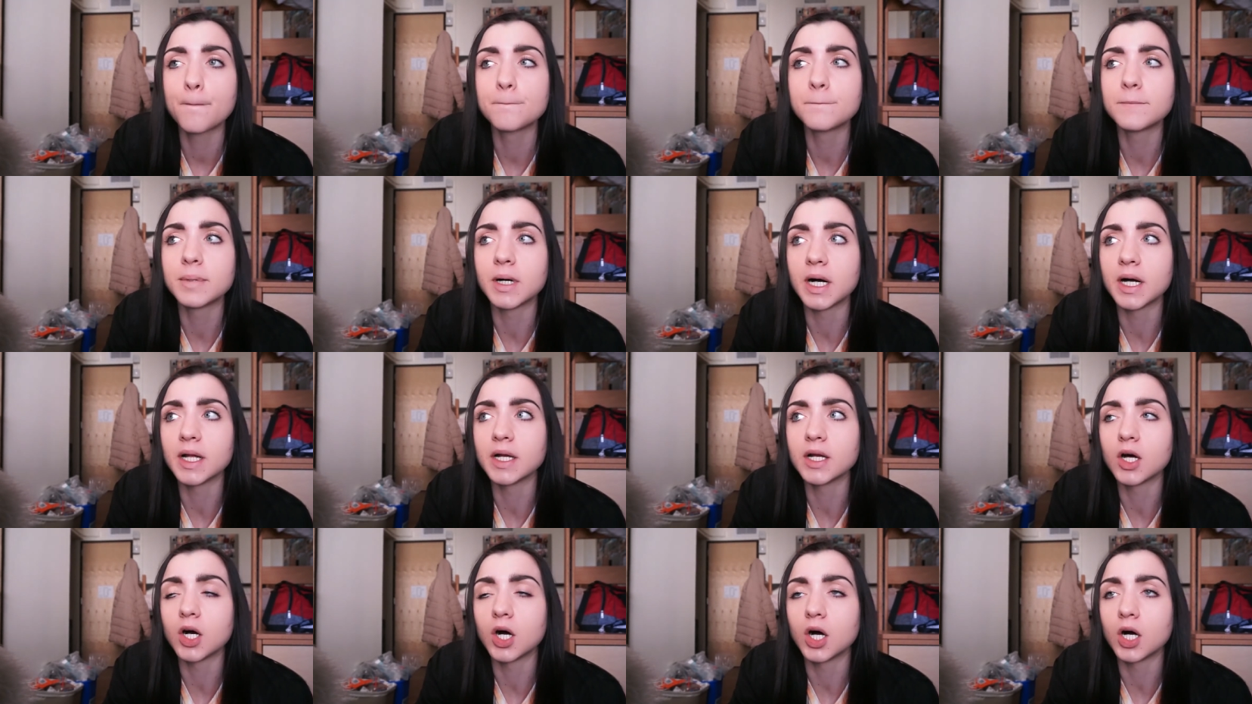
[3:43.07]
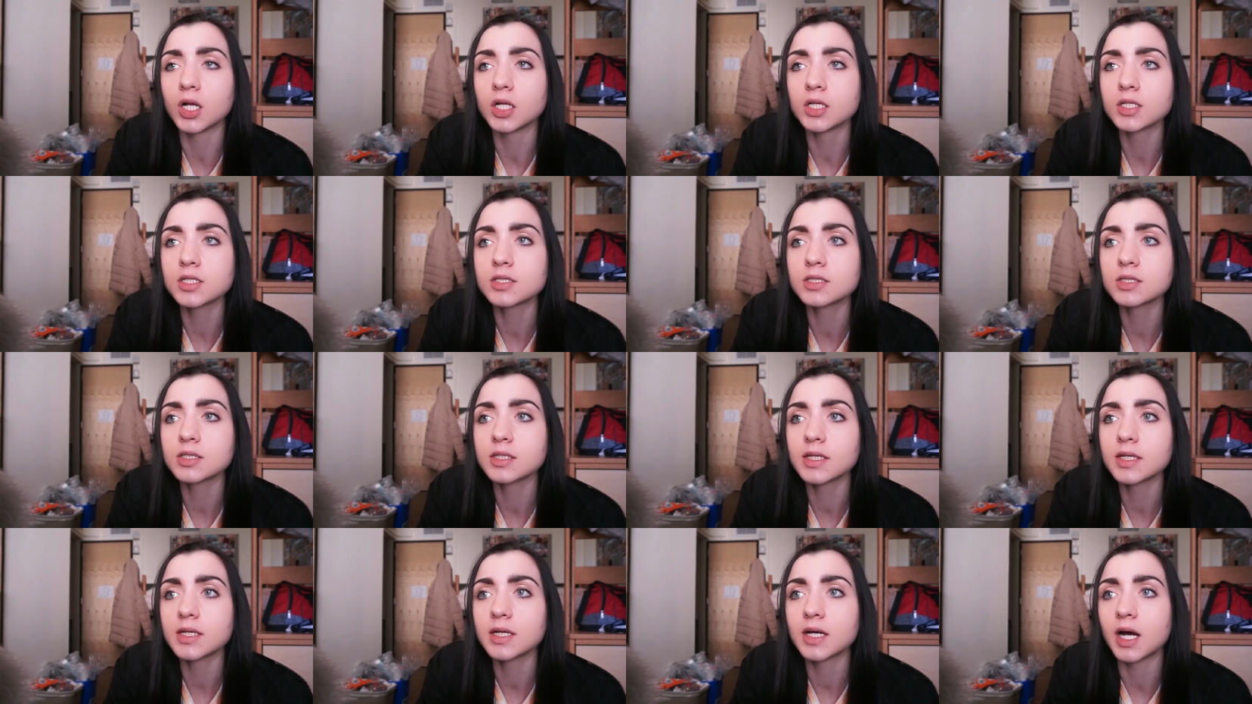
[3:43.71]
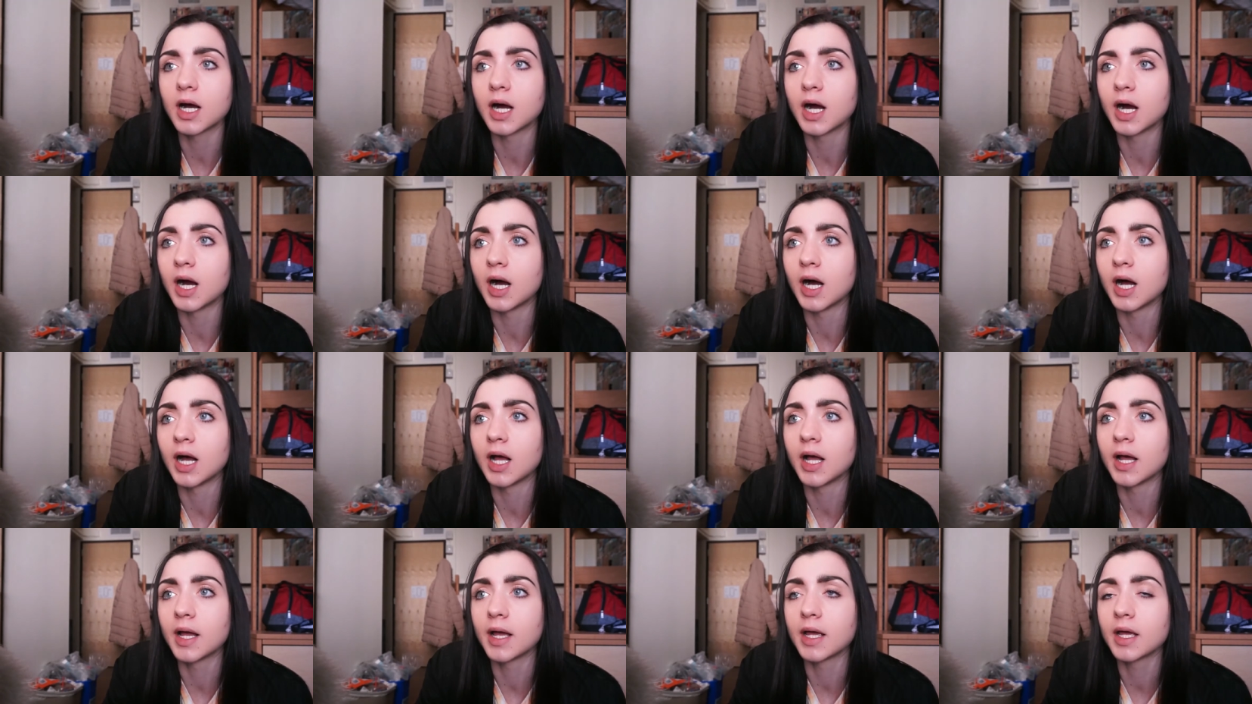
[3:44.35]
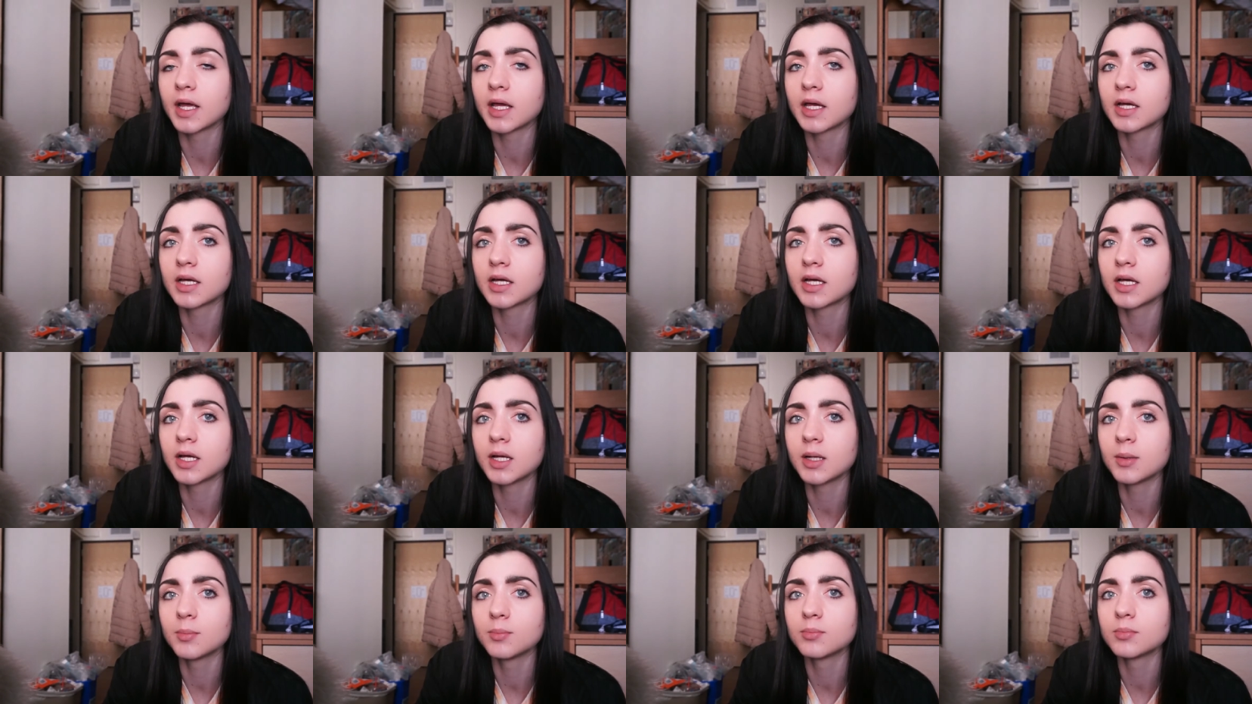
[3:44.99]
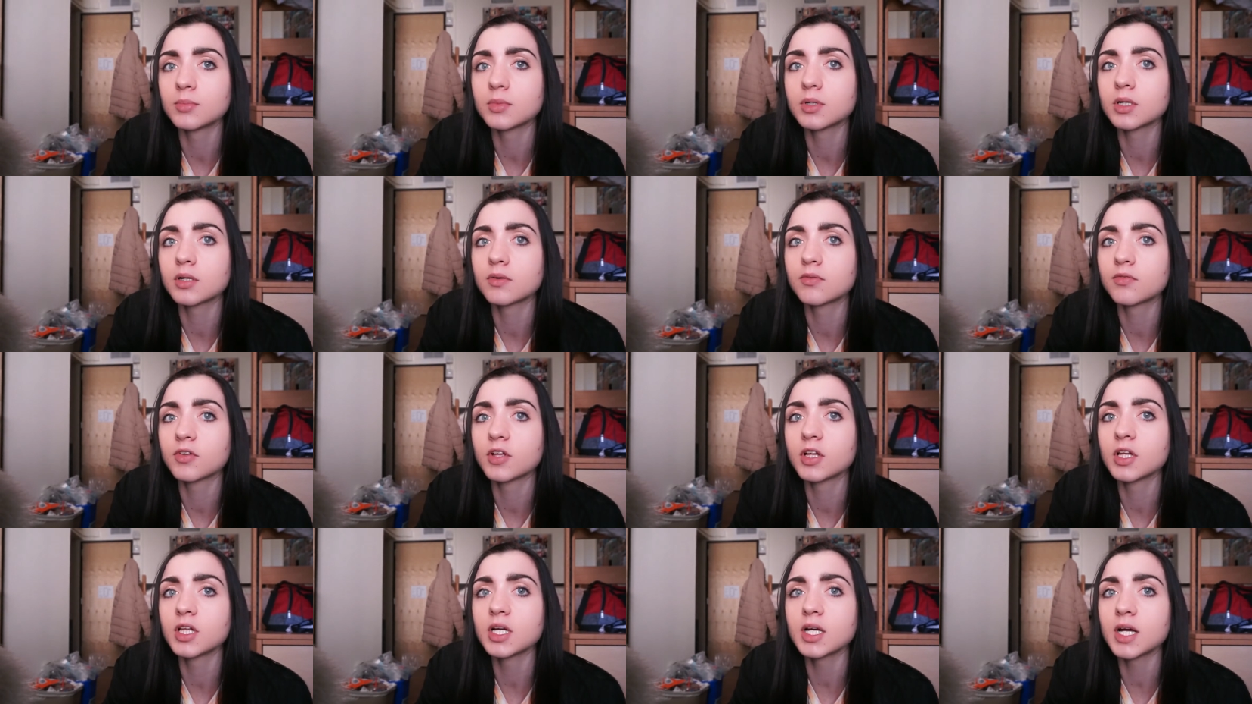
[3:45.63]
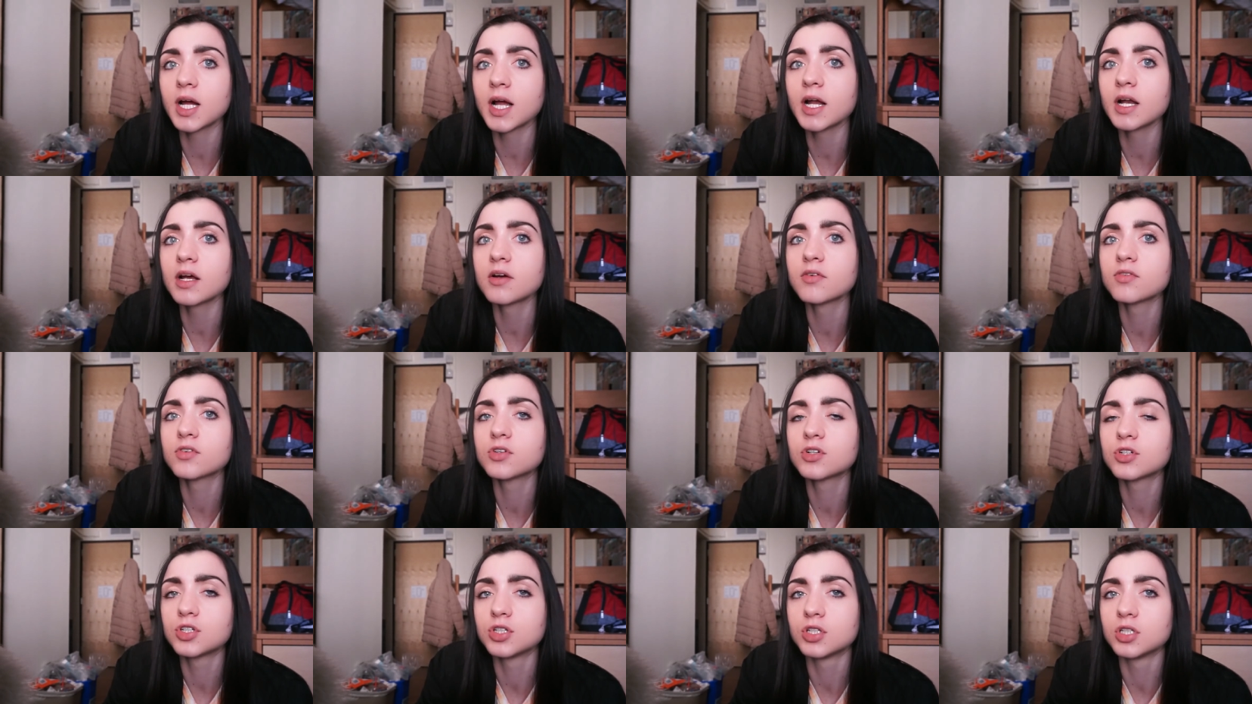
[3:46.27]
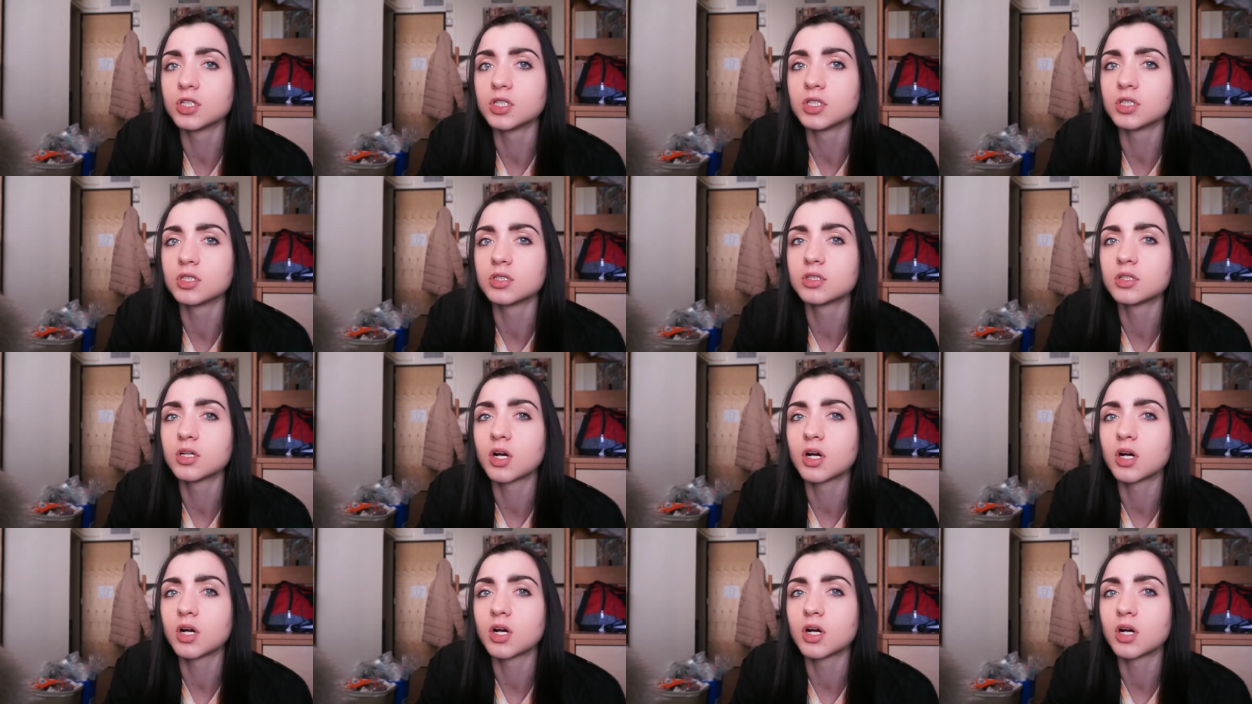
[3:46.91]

But honestly, I am feeling kind of good